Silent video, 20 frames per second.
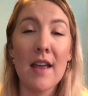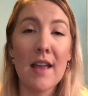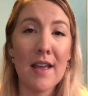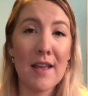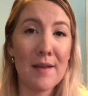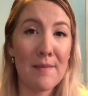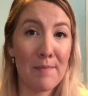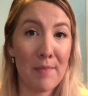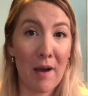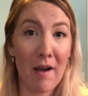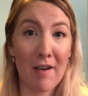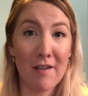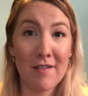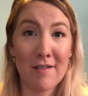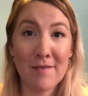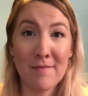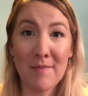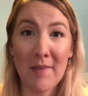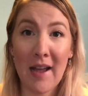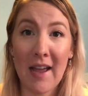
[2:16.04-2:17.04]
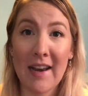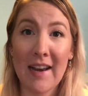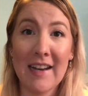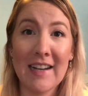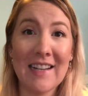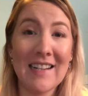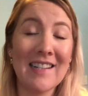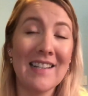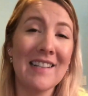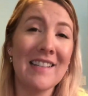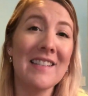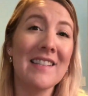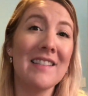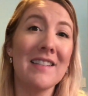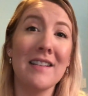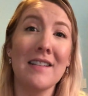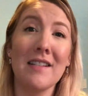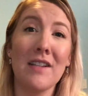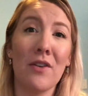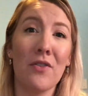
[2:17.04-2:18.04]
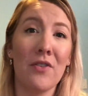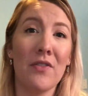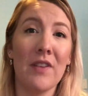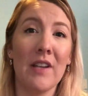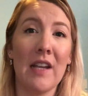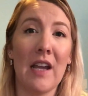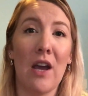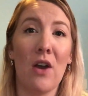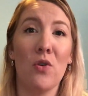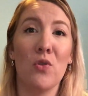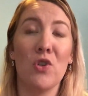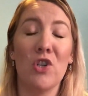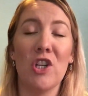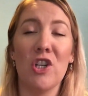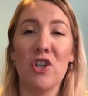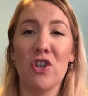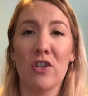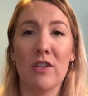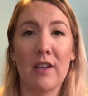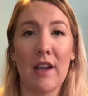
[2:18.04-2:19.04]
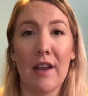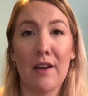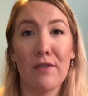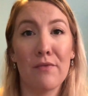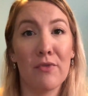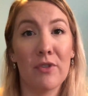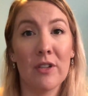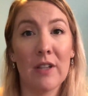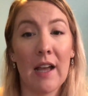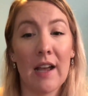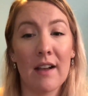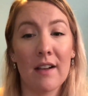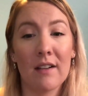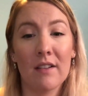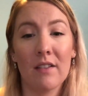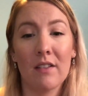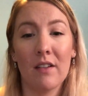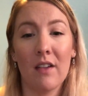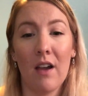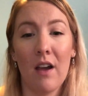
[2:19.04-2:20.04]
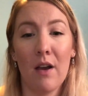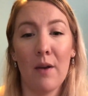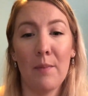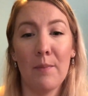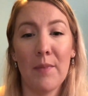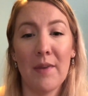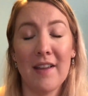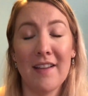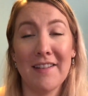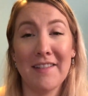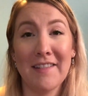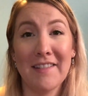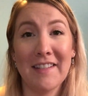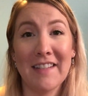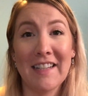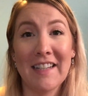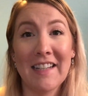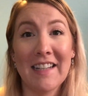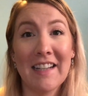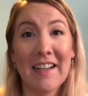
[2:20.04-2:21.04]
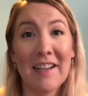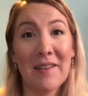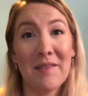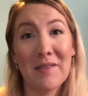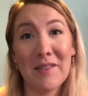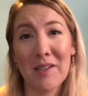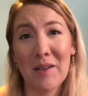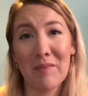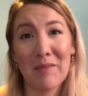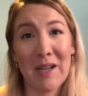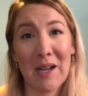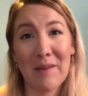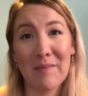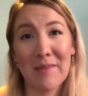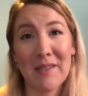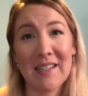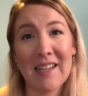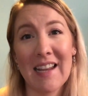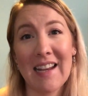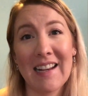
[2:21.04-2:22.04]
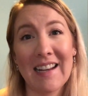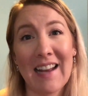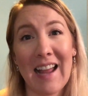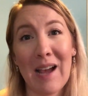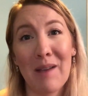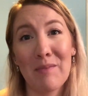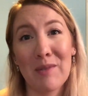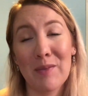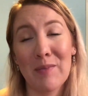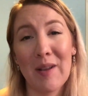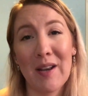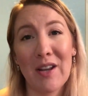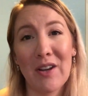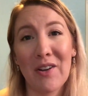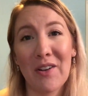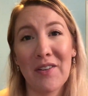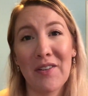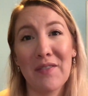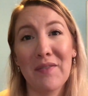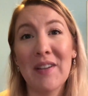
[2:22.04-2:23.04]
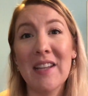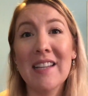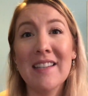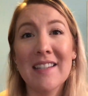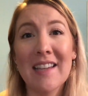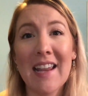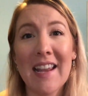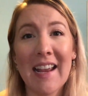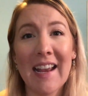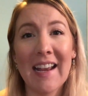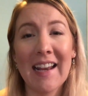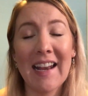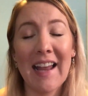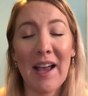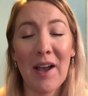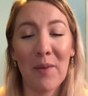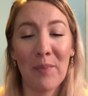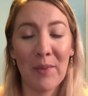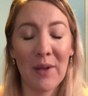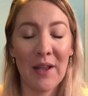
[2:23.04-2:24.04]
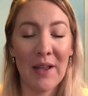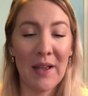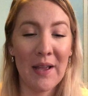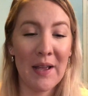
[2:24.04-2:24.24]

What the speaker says: hit bottom and I need to sit down on the couch and just kind of relax and sometimes take a nap depending on if he's taking a nap.